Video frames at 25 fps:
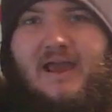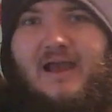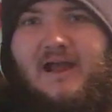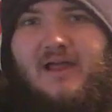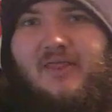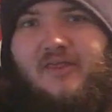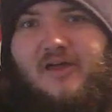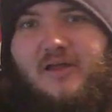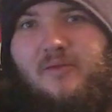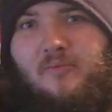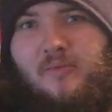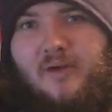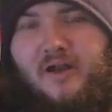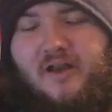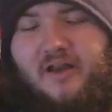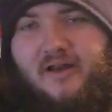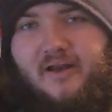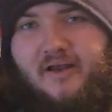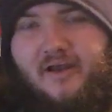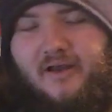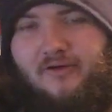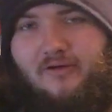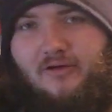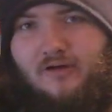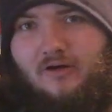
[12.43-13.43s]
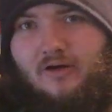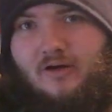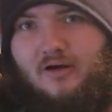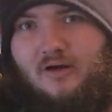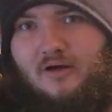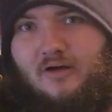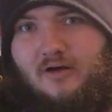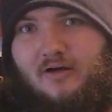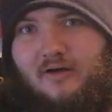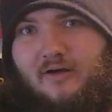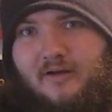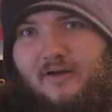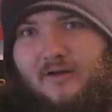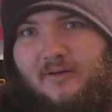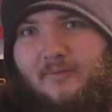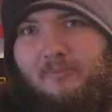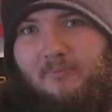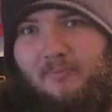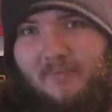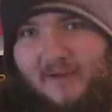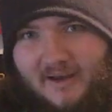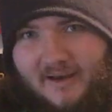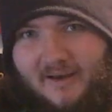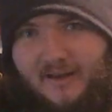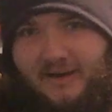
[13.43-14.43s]
and then Monday Night Raw on
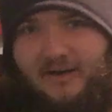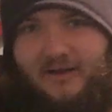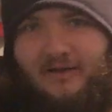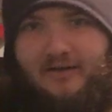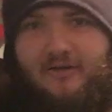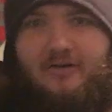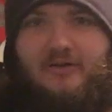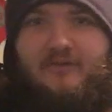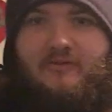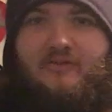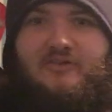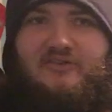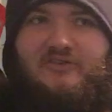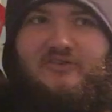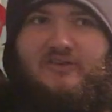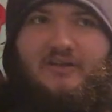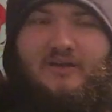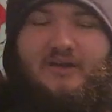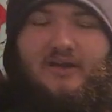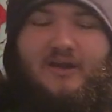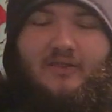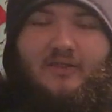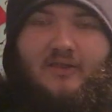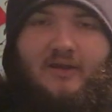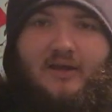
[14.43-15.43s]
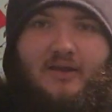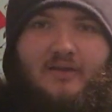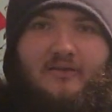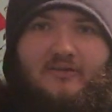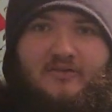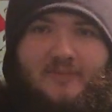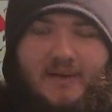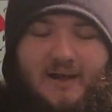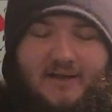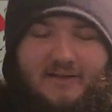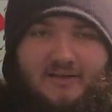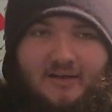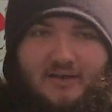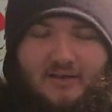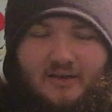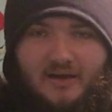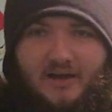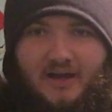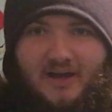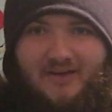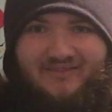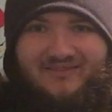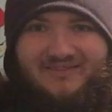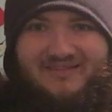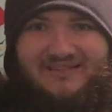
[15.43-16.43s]
Monday night, obviously, and then SmackDown
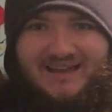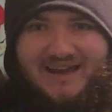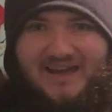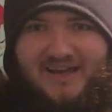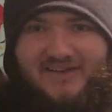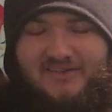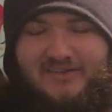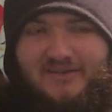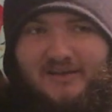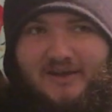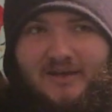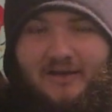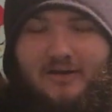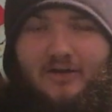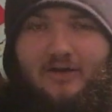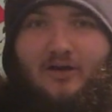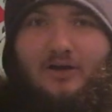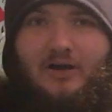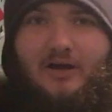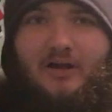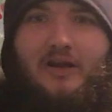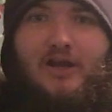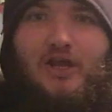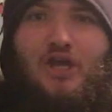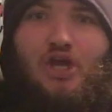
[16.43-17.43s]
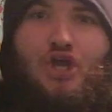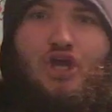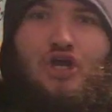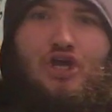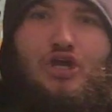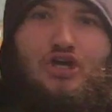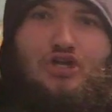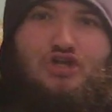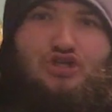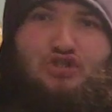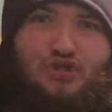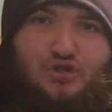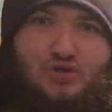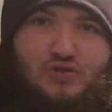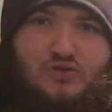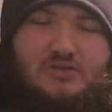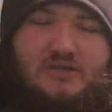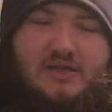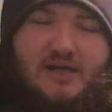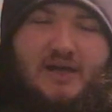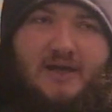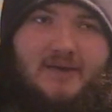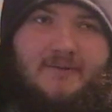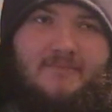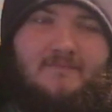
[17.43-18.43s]
Live last night on
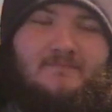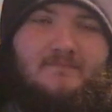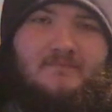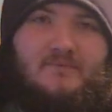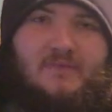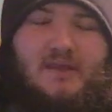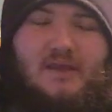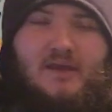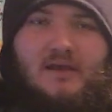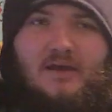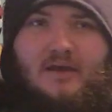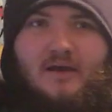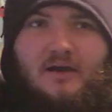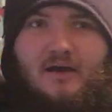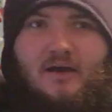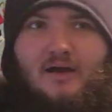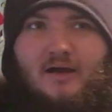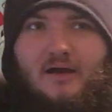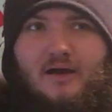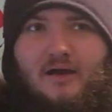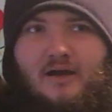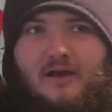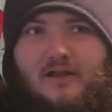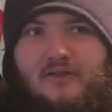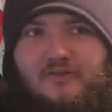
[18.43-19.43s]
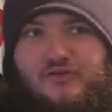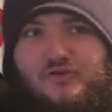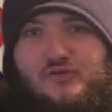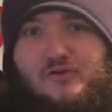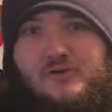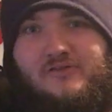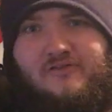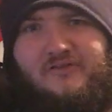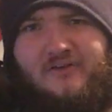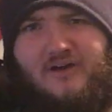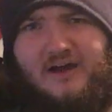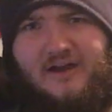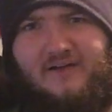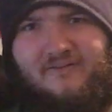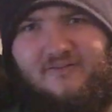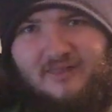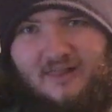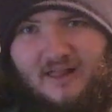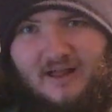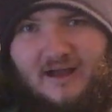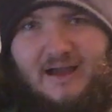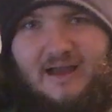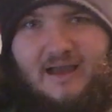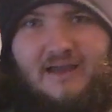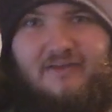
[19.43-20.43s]
Tuesday. 205
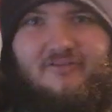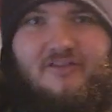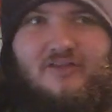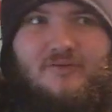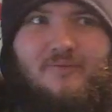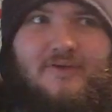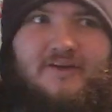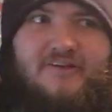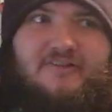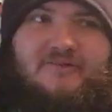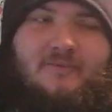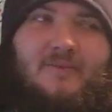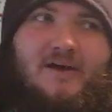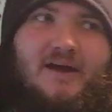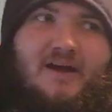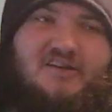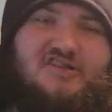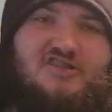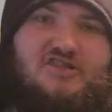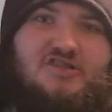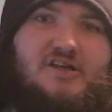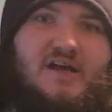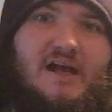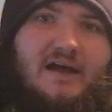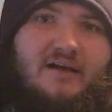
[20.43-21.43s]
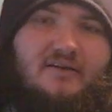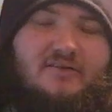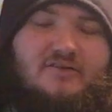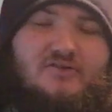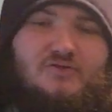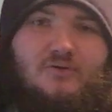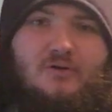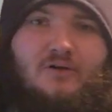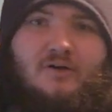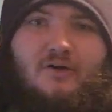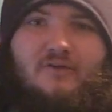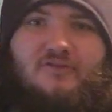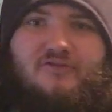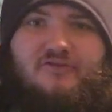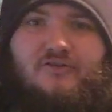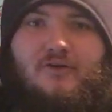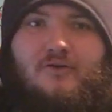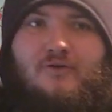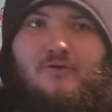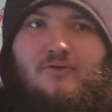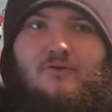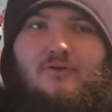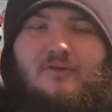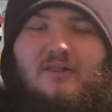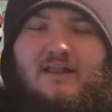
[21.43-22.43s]
Live, the Mixed Match Challenge, were
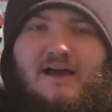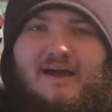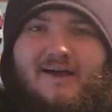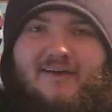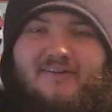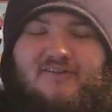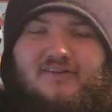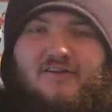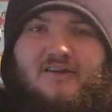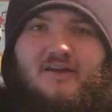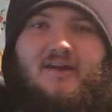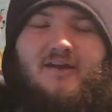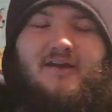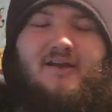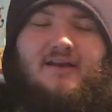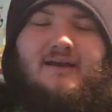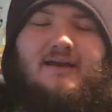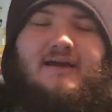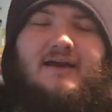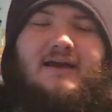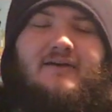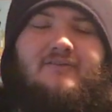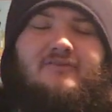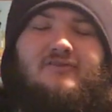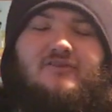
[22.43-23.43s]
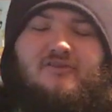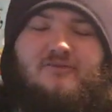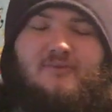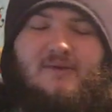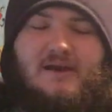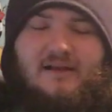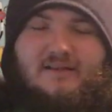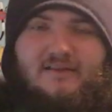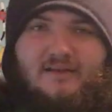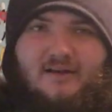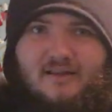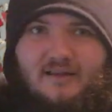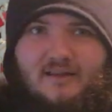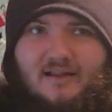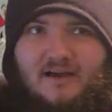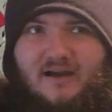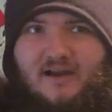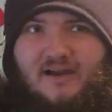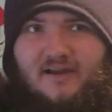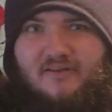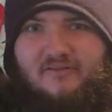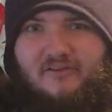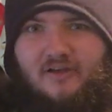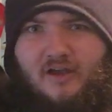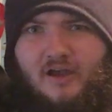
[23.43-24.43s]
also last night after SmackDown
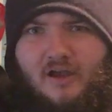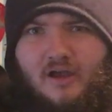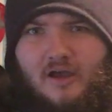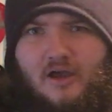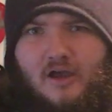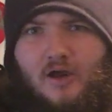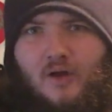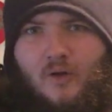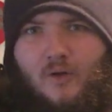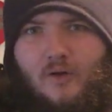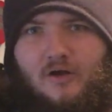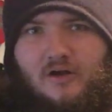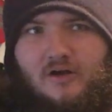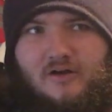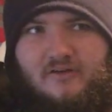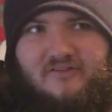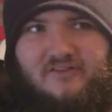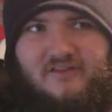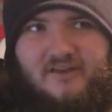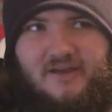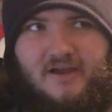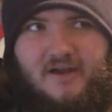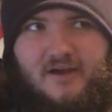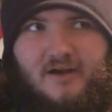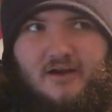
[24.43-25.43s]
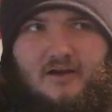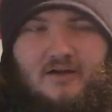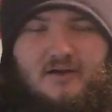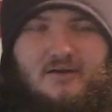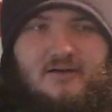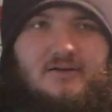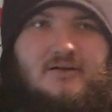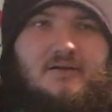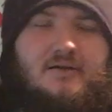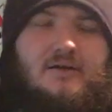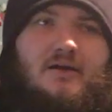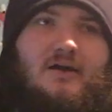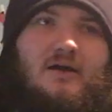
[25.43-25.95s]
Live went off the air.